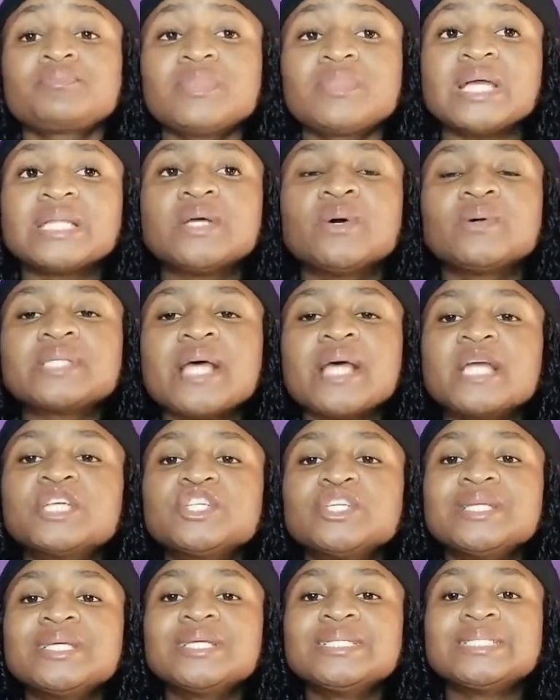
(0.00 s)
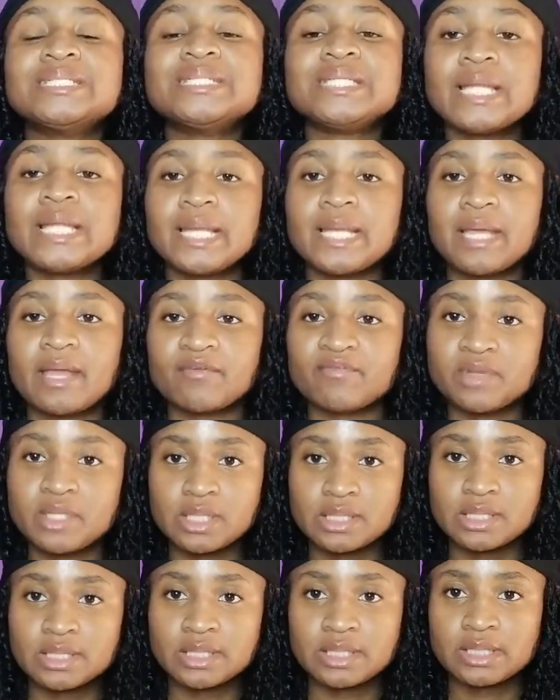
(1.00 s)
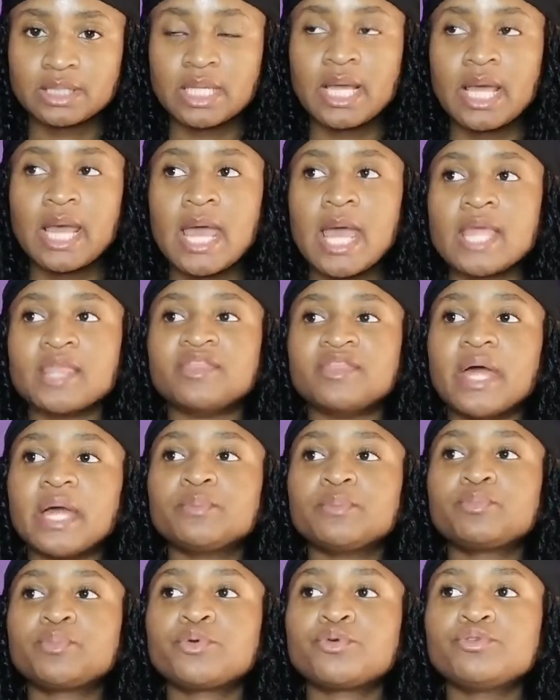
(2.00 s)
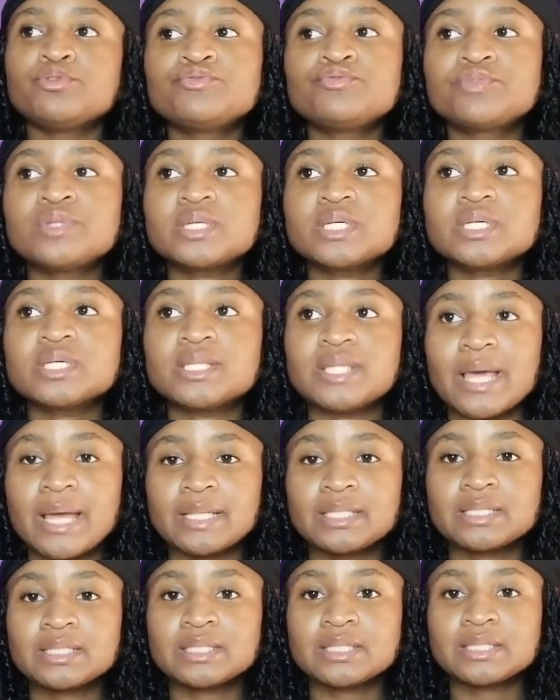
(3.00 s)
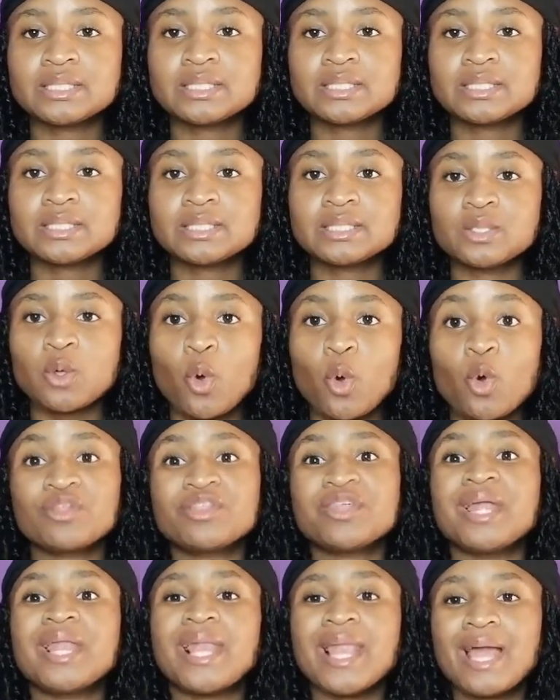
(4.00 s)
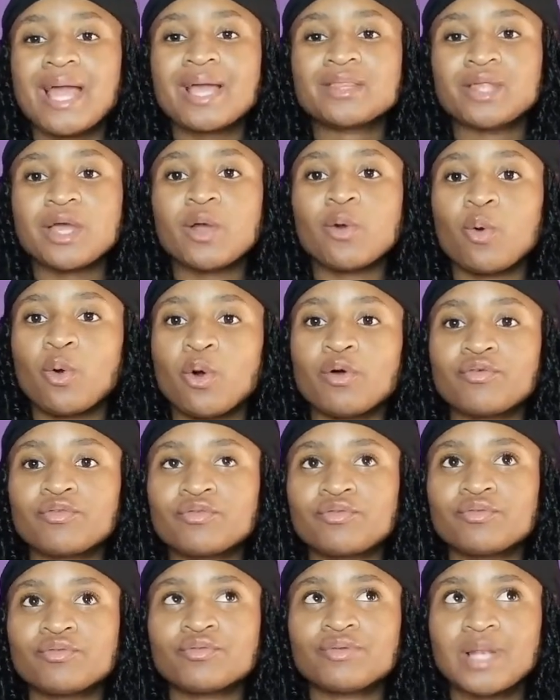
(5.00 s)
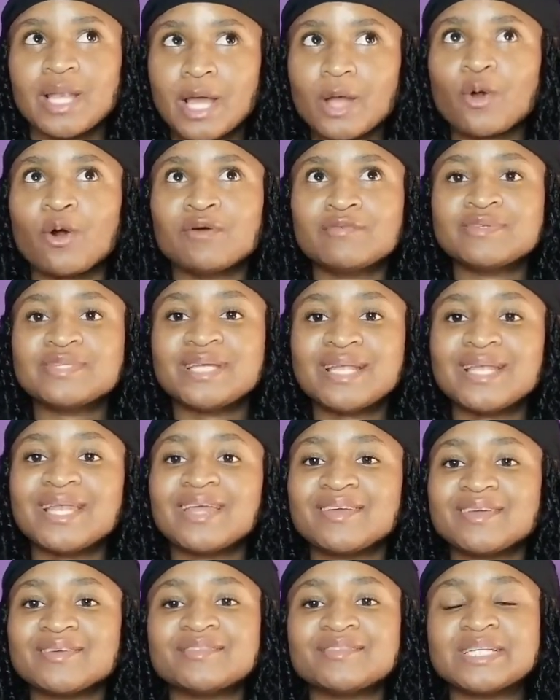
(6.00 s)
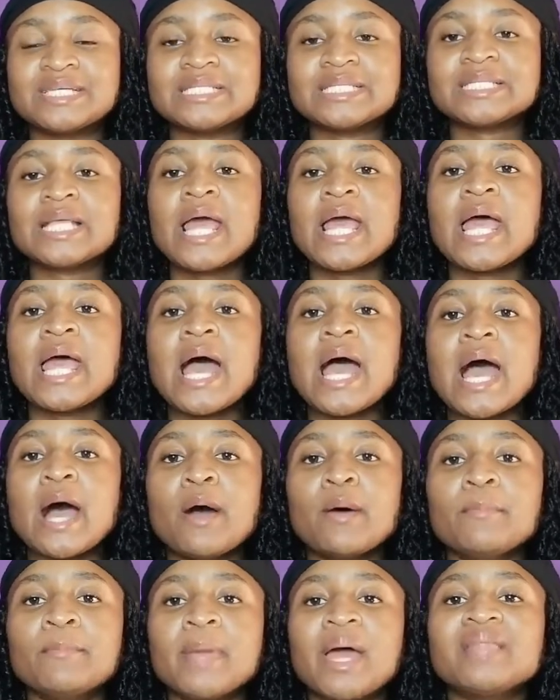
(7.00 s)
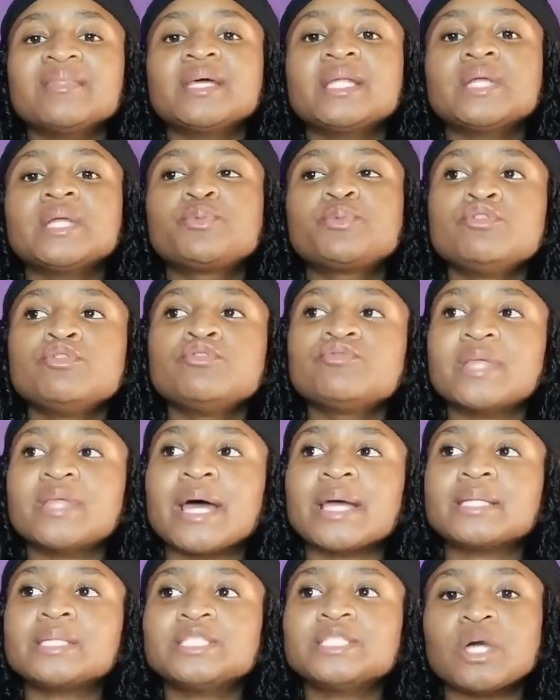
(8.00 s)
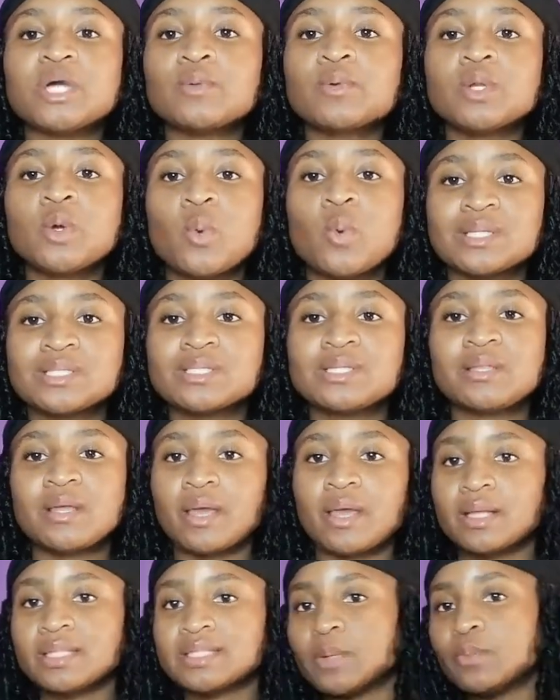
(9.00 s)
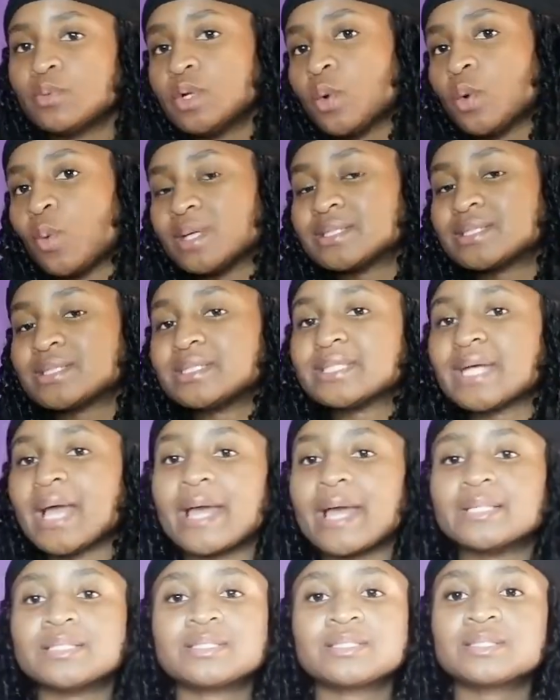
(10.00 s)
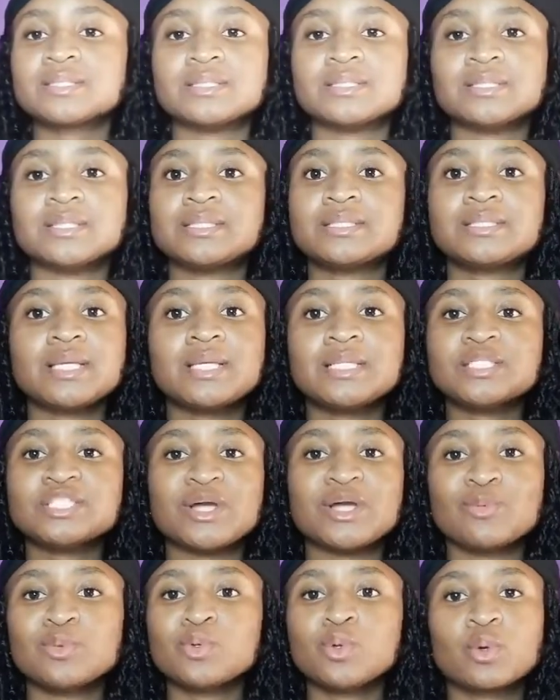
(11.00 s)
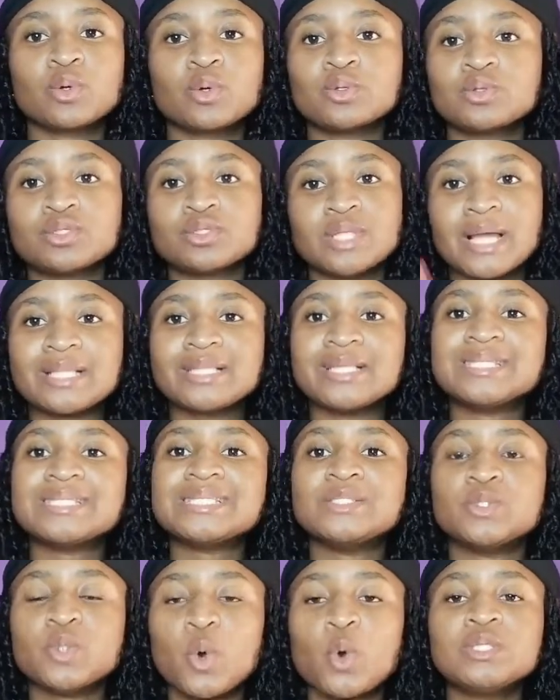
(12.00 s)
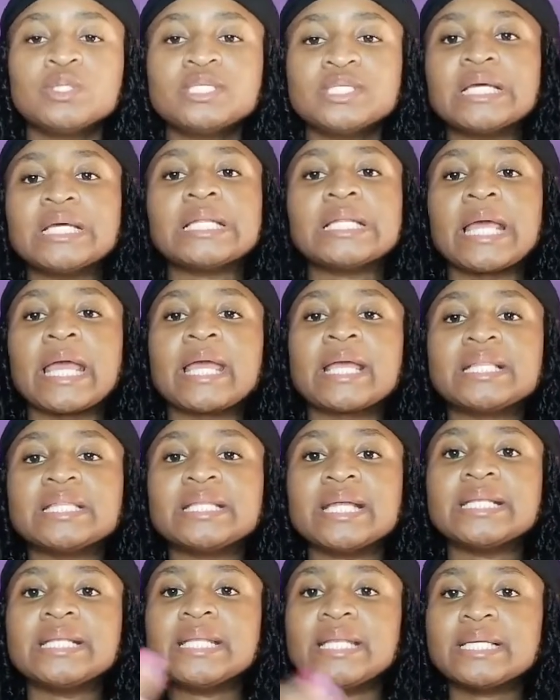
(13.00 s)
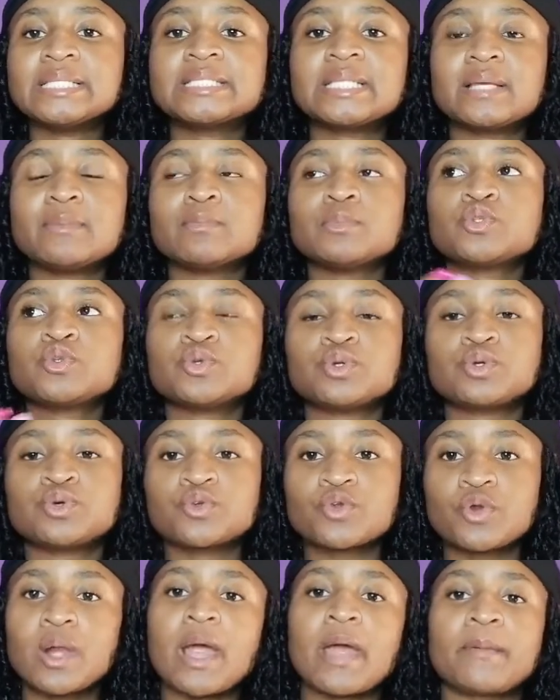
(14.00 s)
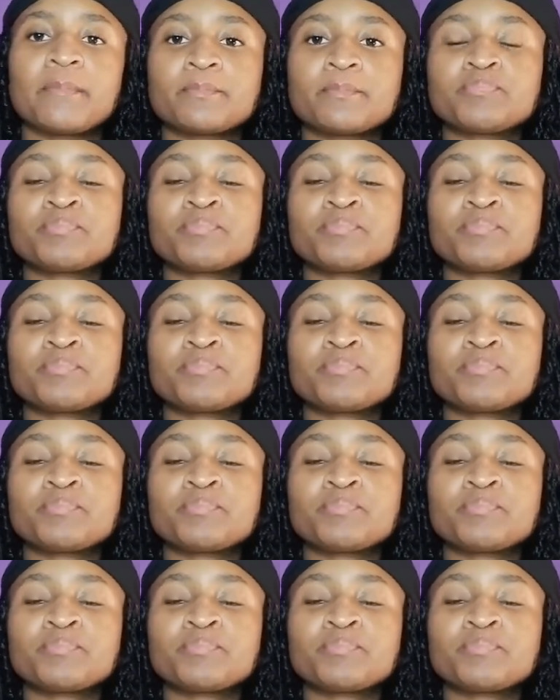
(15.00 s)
There was actually DNA evidence that proved that, or the lack of DNA evidence. And then it proved that Njabulo wasn't there. Njabulo wasn't at the scene. Njabulo, like, there's no DNA that links him to the crime.